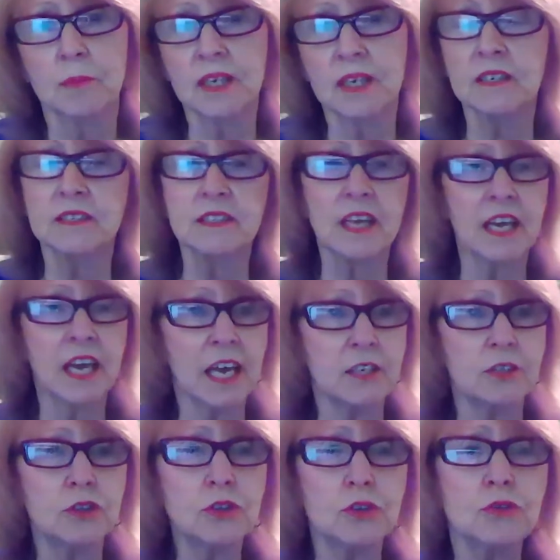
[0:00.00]
because they
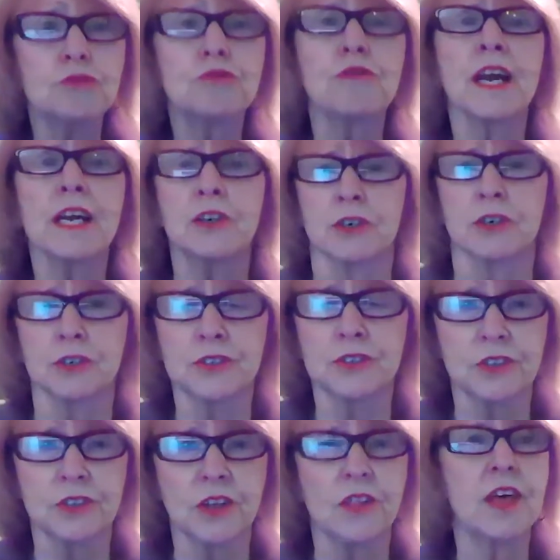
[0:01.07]
had two
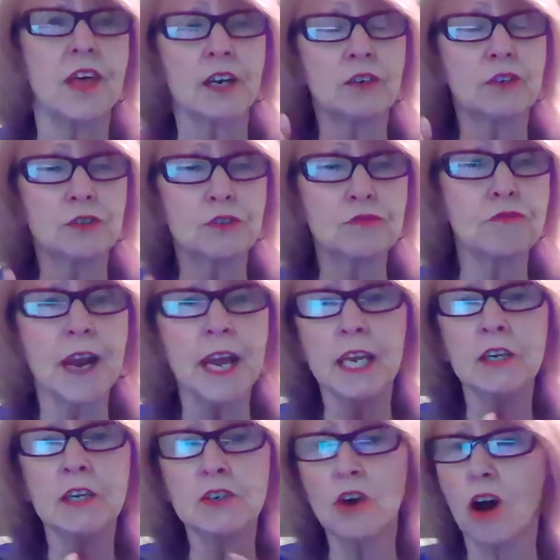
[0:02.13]
trainers that could
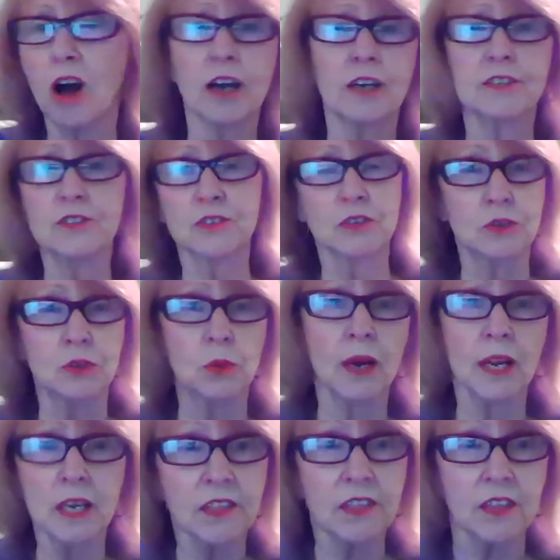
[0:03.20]
train dogs to do
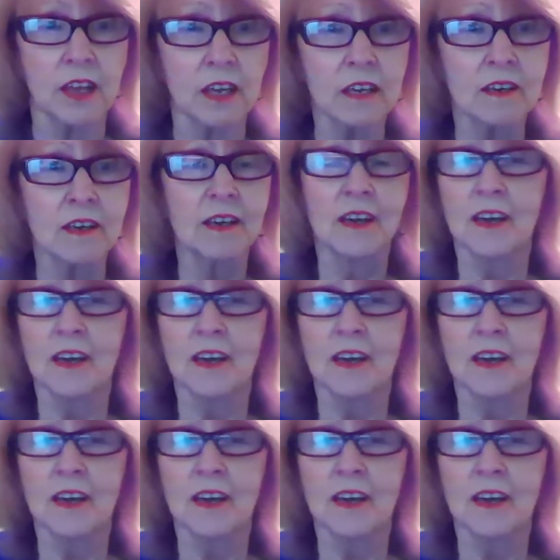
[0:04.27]
anything,